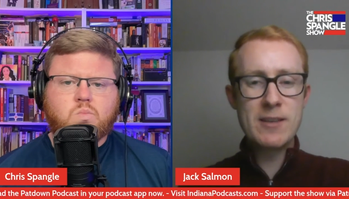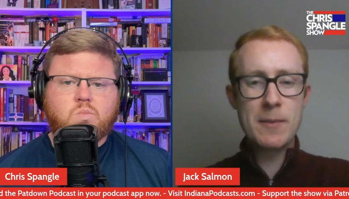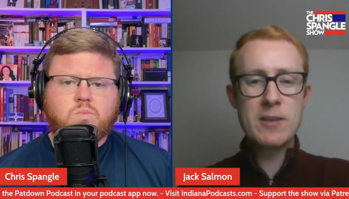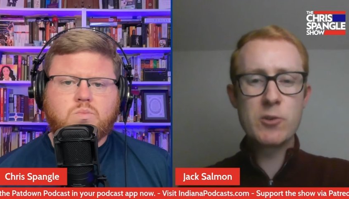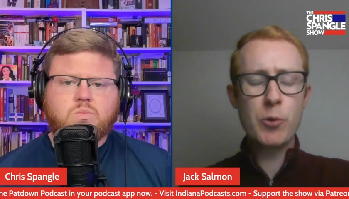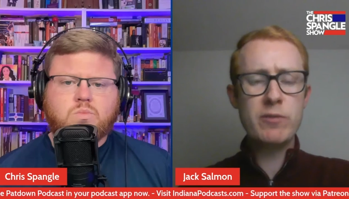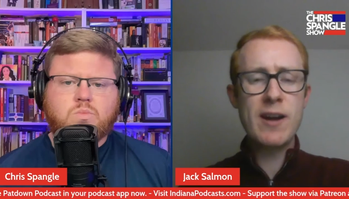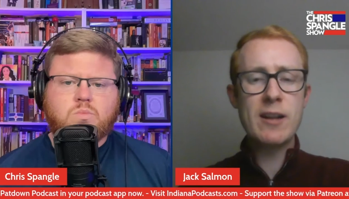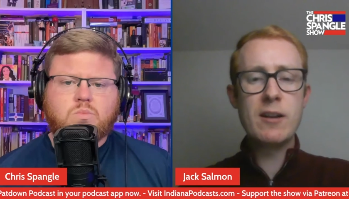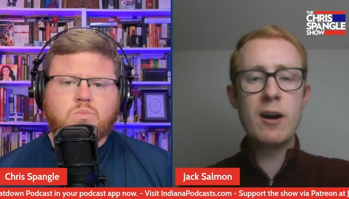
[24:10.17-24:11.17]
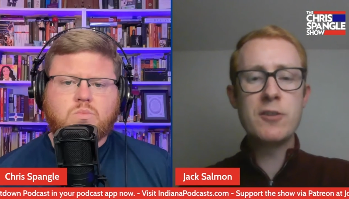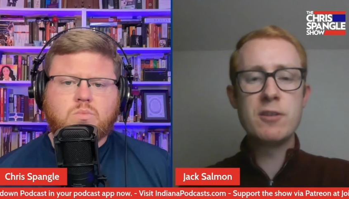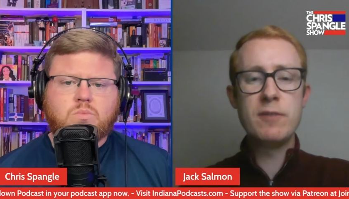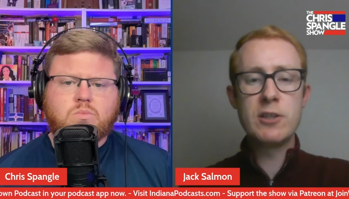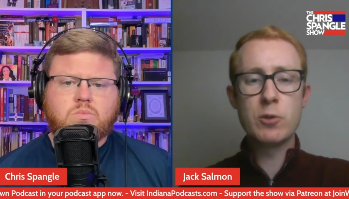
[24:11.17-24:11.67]
Speaker 1: they, they sort of had an
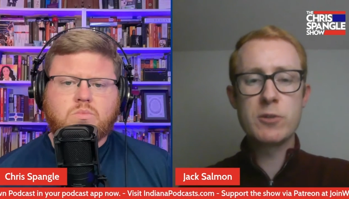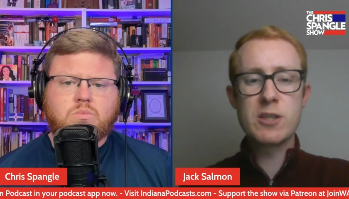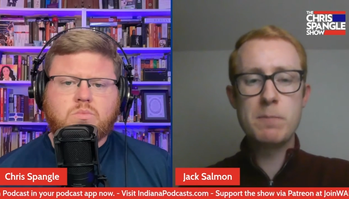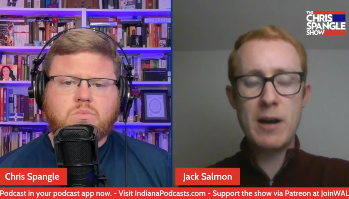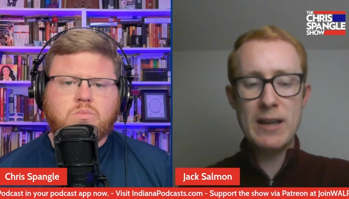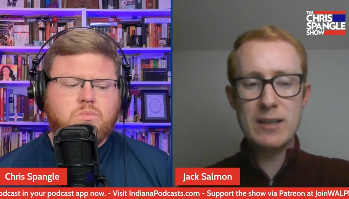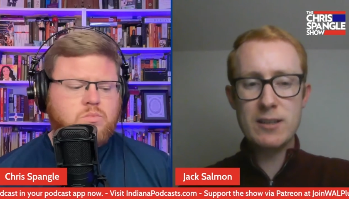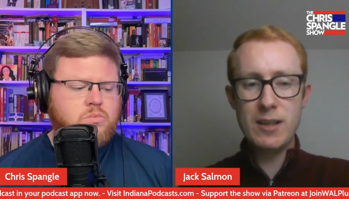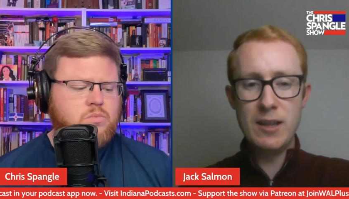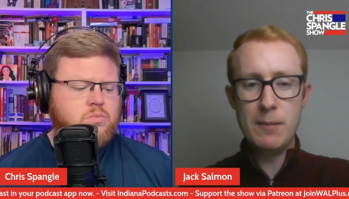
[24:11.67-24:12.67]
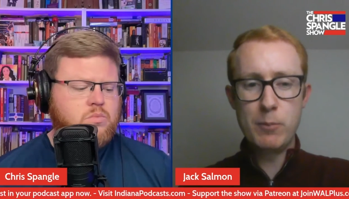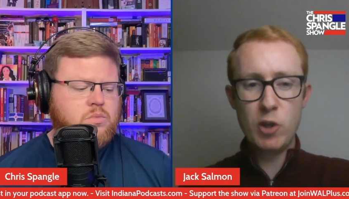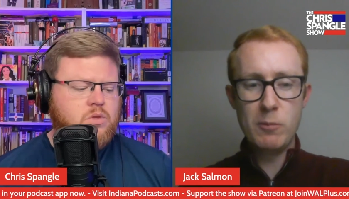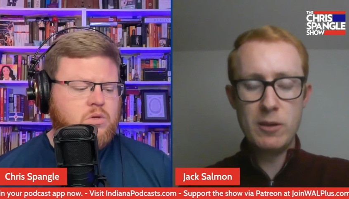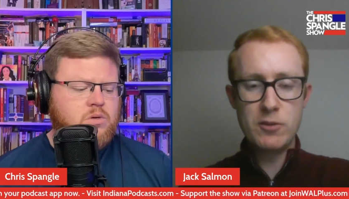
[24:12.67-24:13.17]
artificial spike in
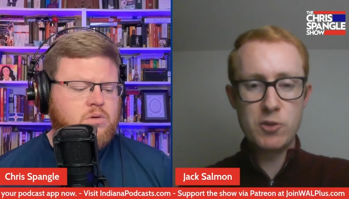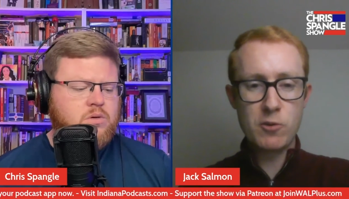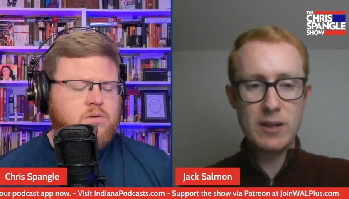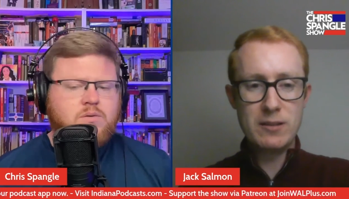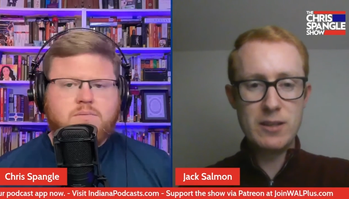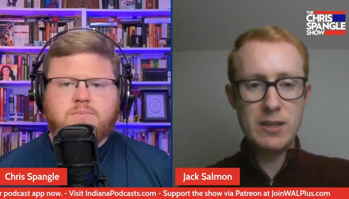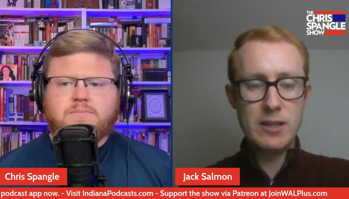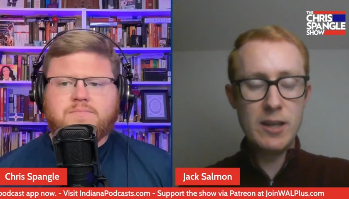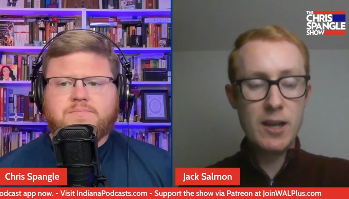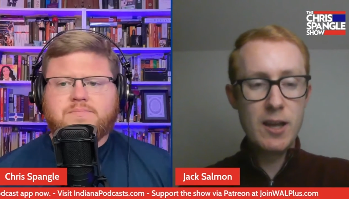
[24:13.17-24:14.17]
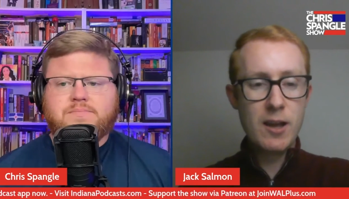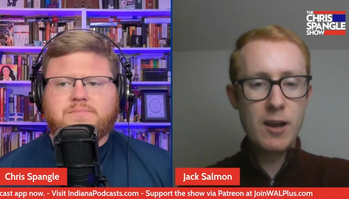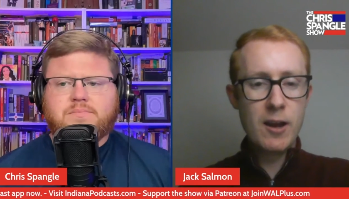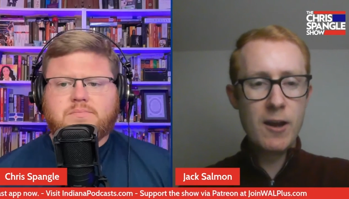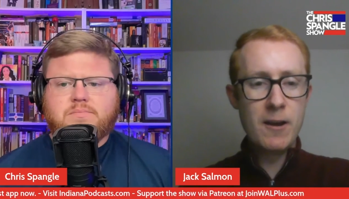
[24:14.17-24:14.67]
employment during the
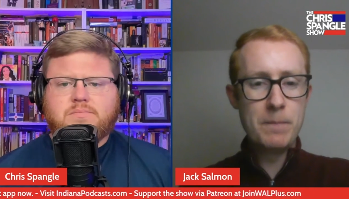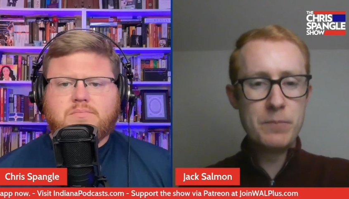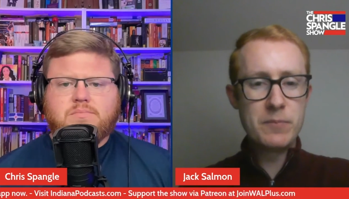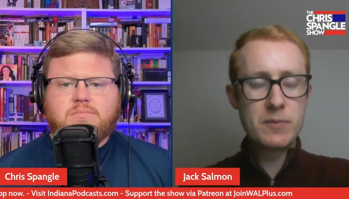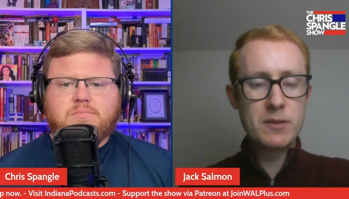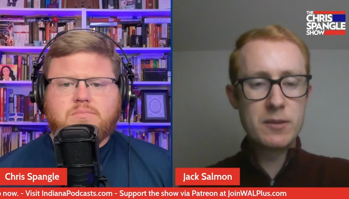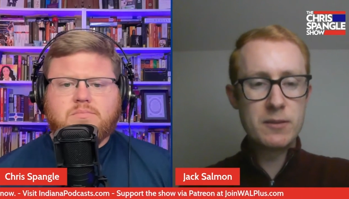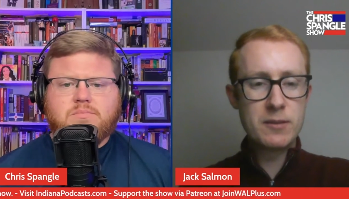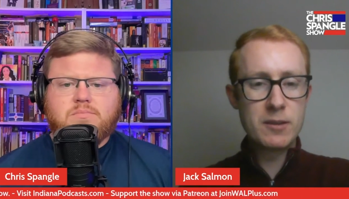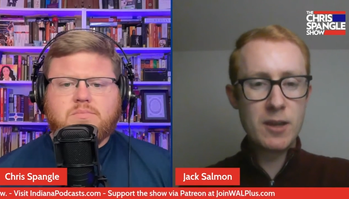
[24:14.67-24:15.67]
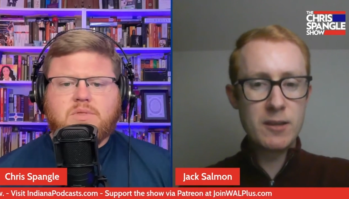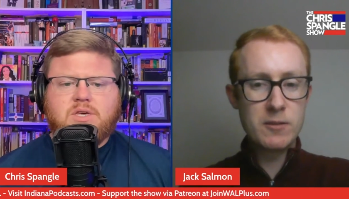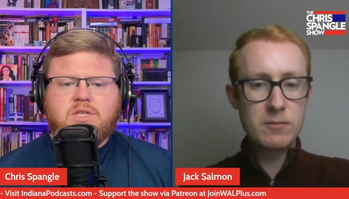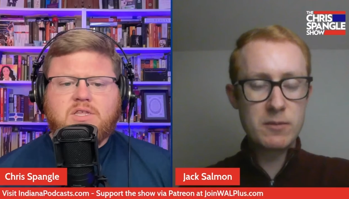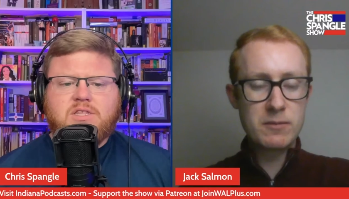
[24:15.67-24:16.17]
um,
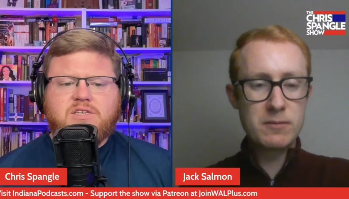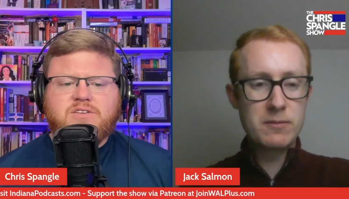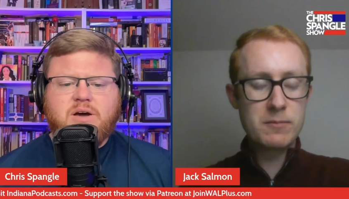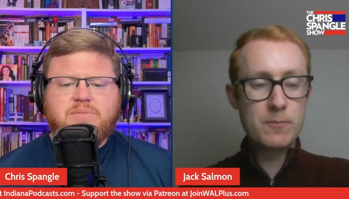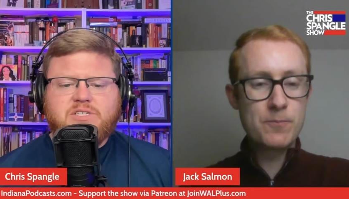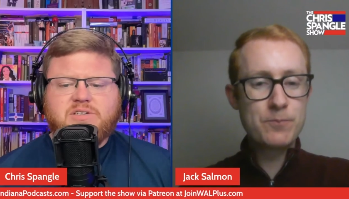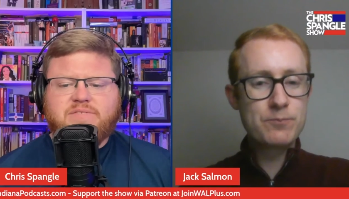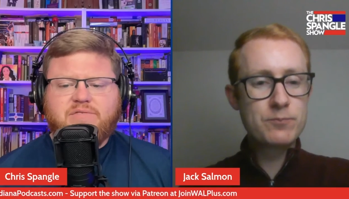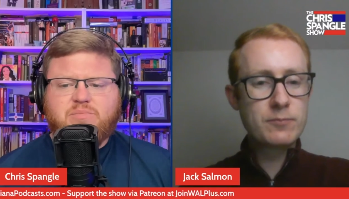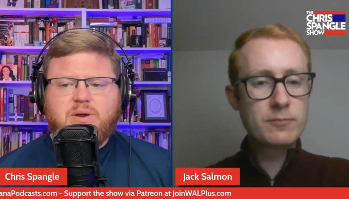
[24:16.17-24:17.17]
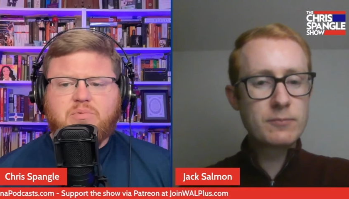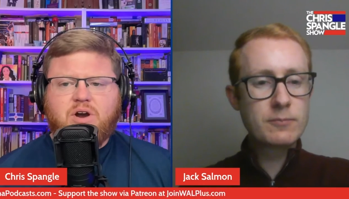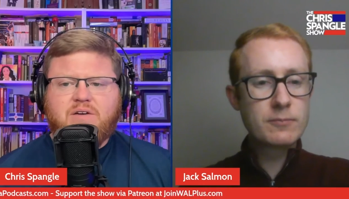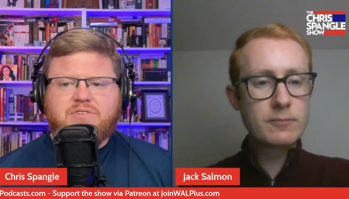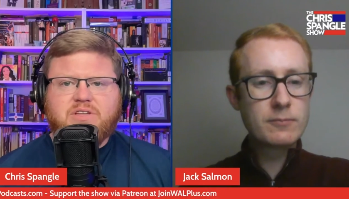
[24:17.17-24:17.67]
Speaker 2: these companies have never made
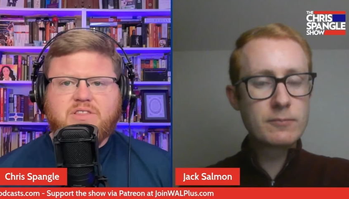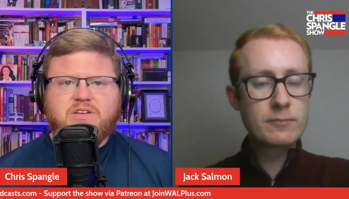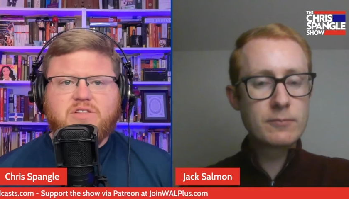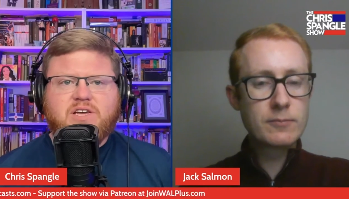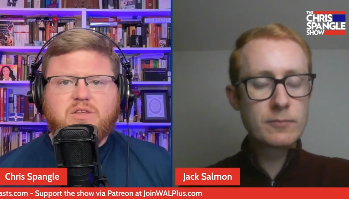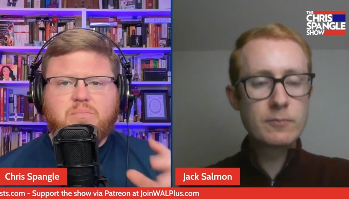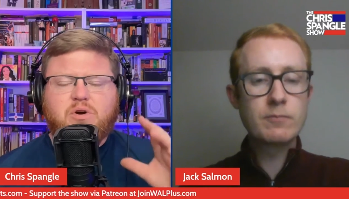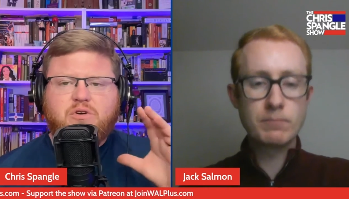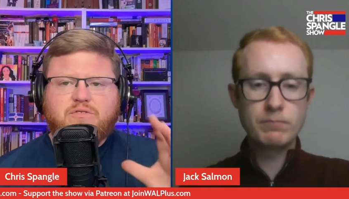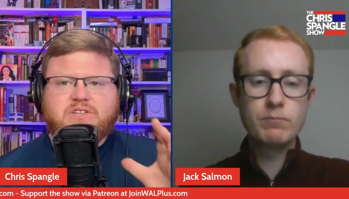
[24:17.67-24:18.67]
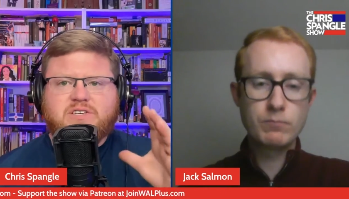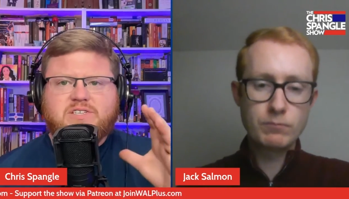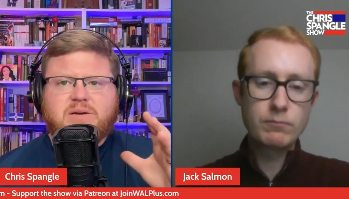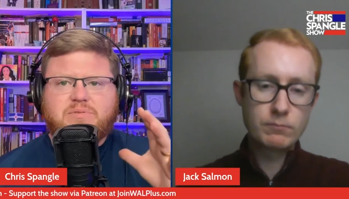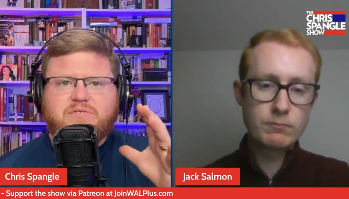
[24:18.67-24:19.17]
profit. They're like the perfect
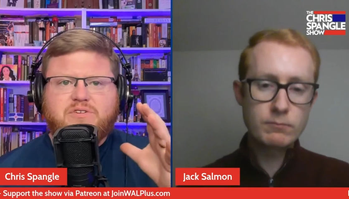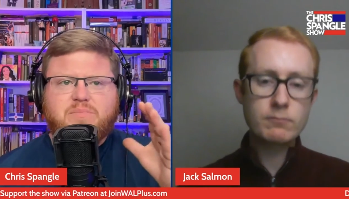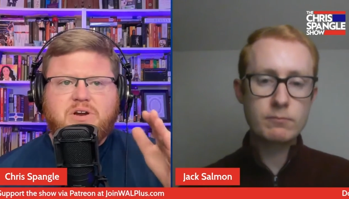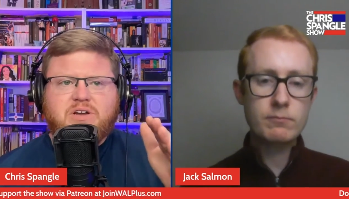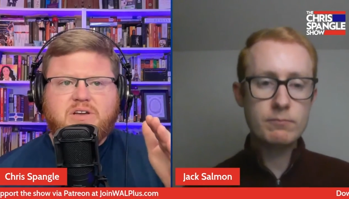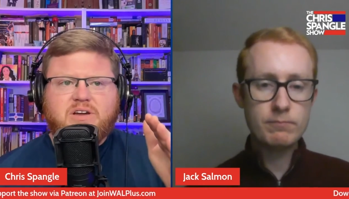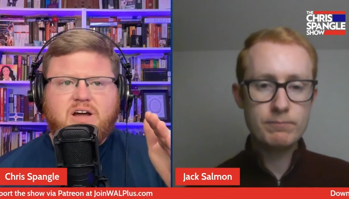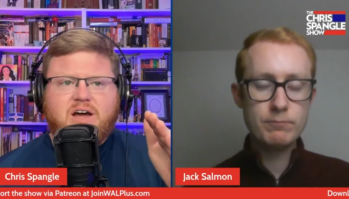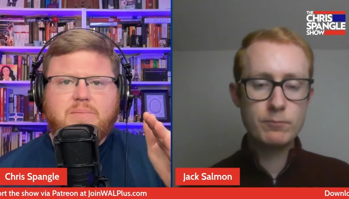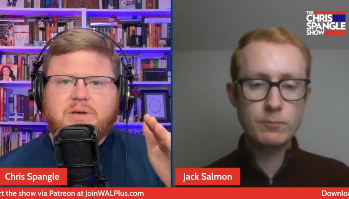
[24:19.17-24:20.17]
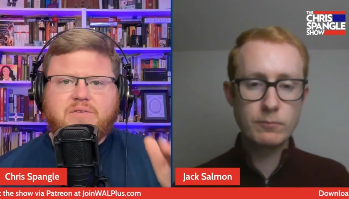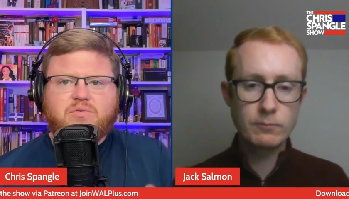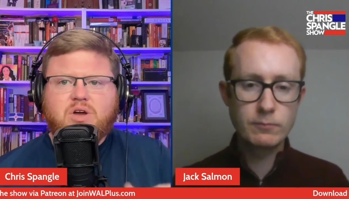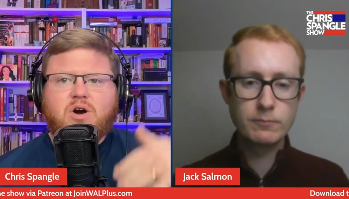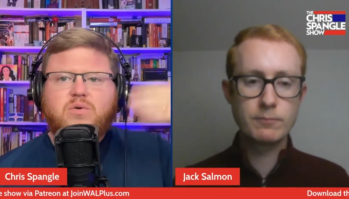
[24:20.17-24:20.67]
example of the American economy of
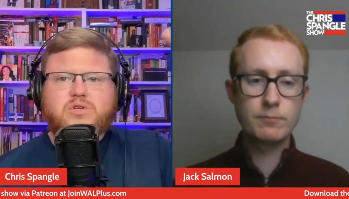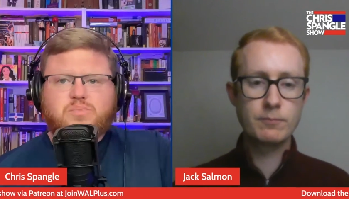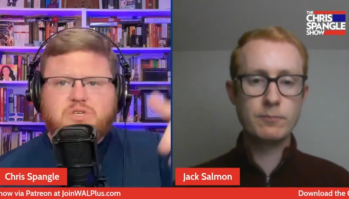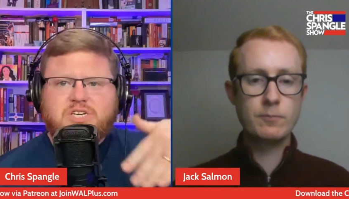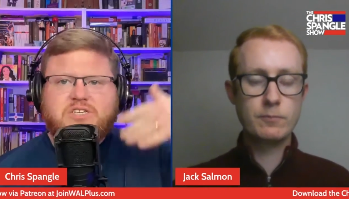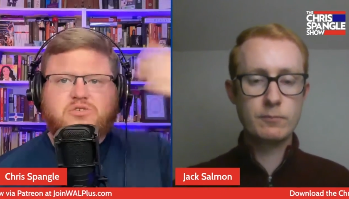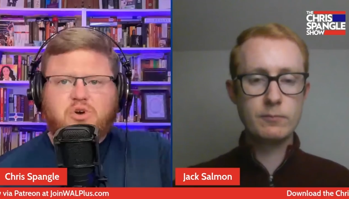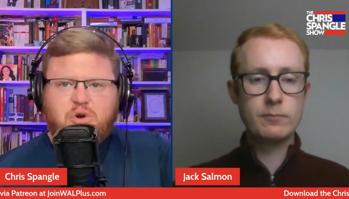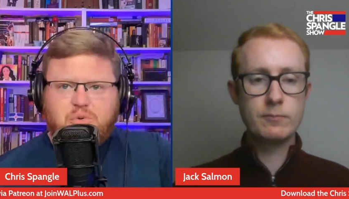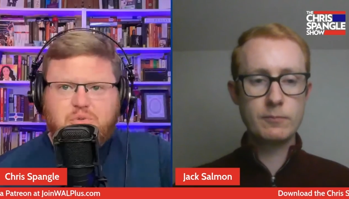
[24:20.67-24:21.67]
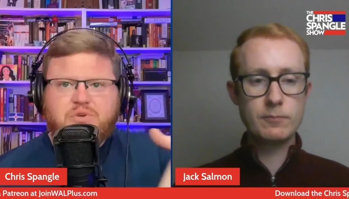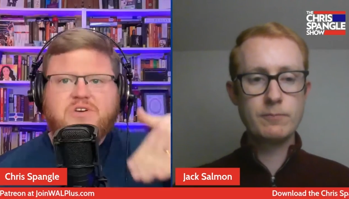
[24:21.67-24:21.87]
we always predict growth,